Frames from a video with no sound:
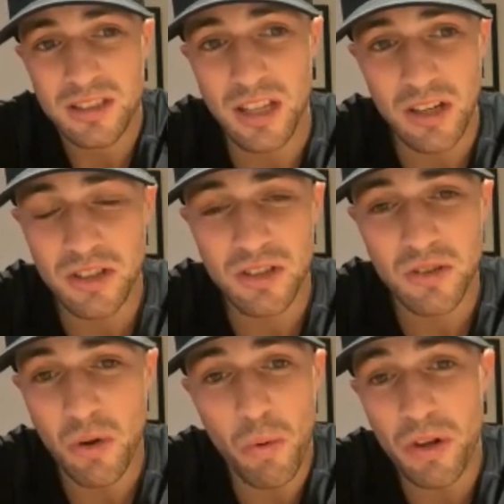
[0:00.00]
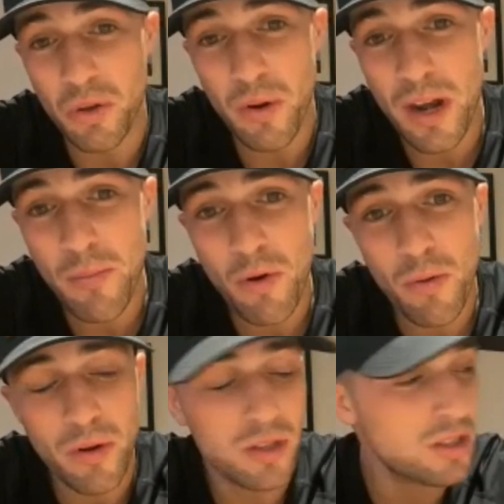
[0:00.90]
just don't want to do it anymore
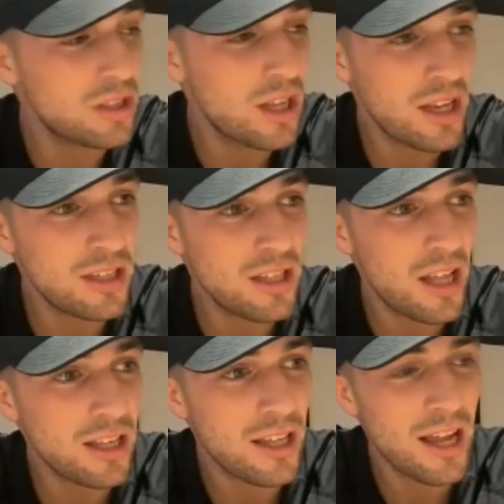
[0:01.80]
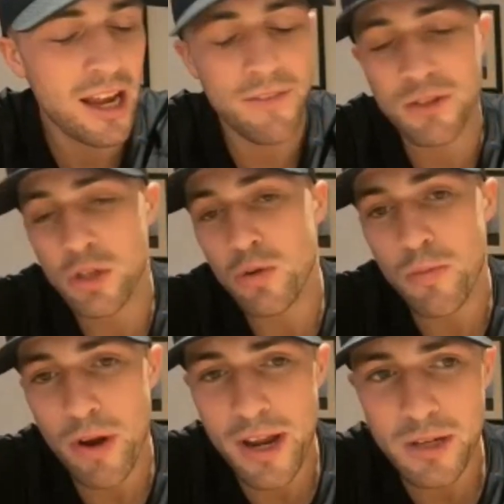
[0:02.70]
because it's like I have two
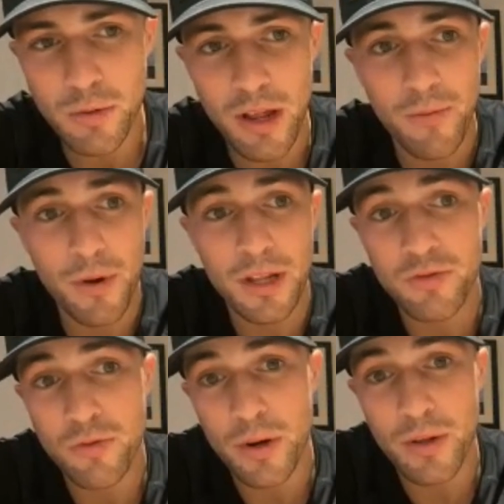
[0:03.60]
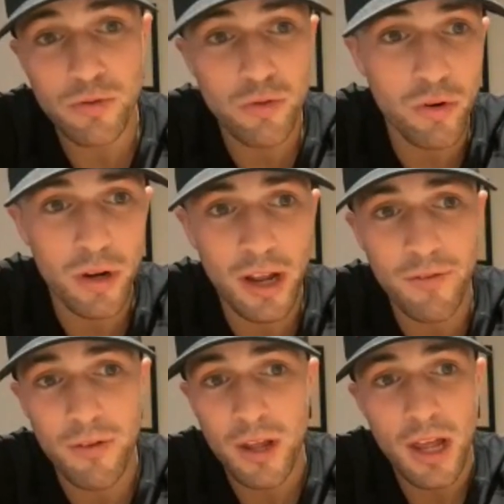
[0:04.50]
brains. When I'm drunk, I
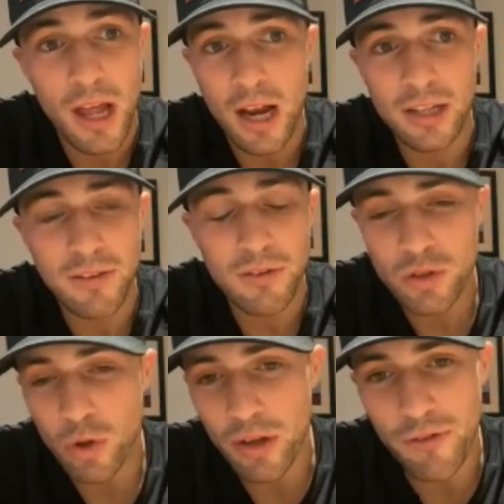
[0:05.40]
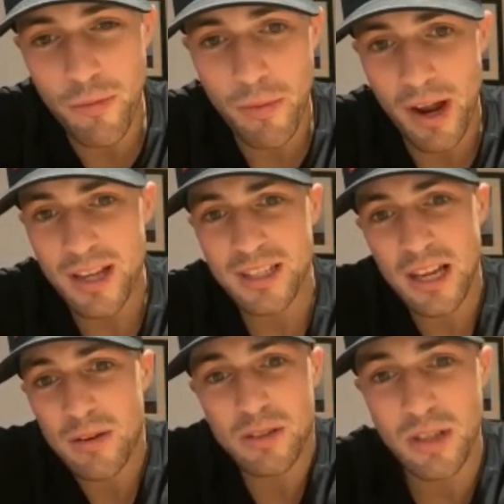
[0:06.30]
just have a totally different mindset,
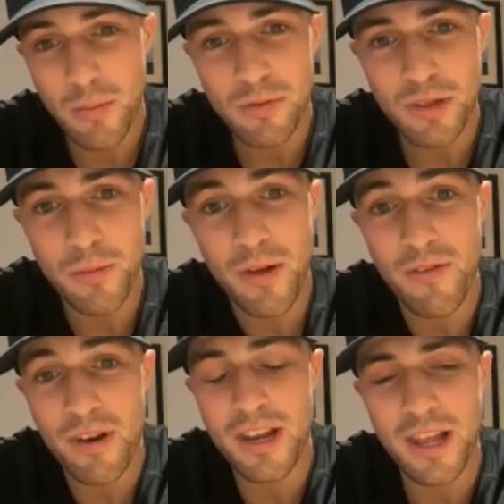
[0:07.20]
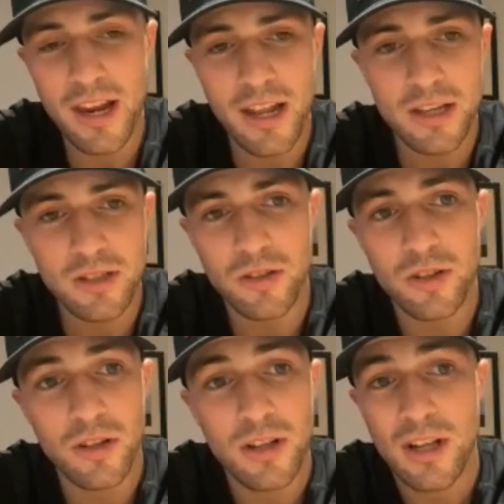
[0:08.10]
and I'm just a bit of an idiot in it.
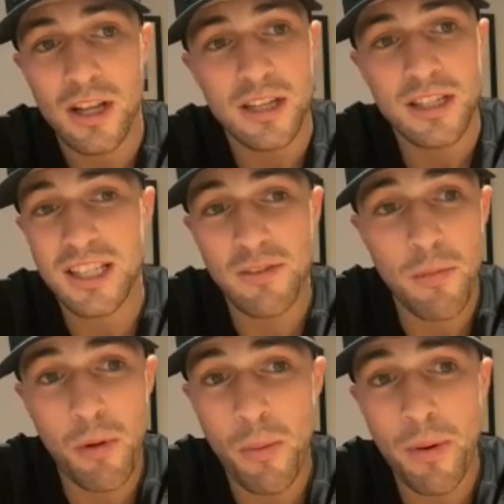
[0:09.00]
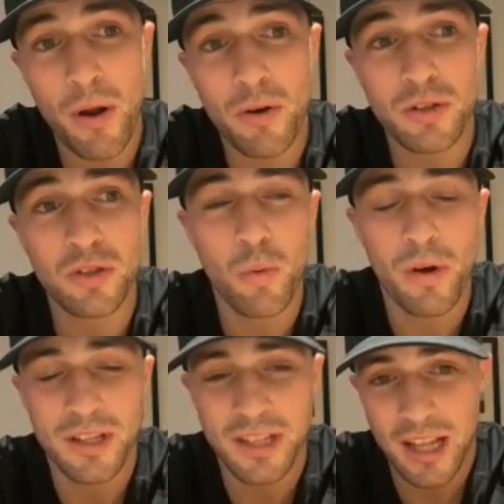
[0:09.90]
So since I'm popping out, I just don't
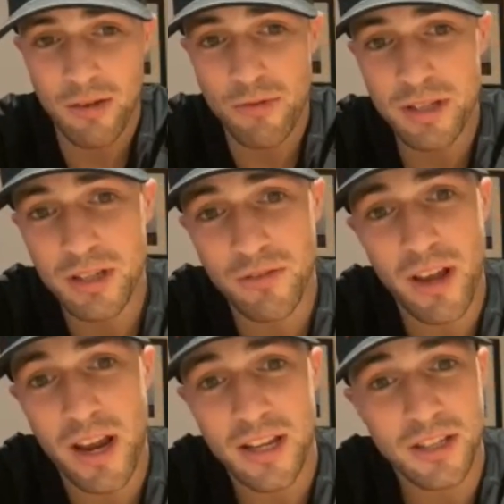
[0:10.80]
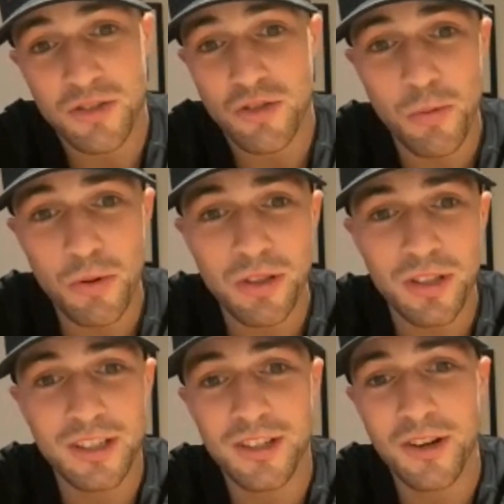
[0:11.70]
want to take that risk of getting into trouble.
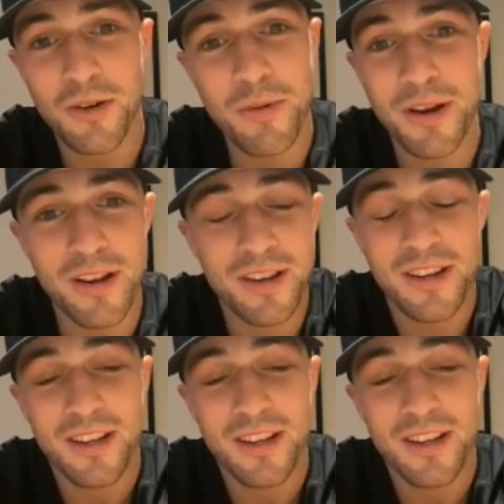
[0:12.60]
Do you know what I mean? And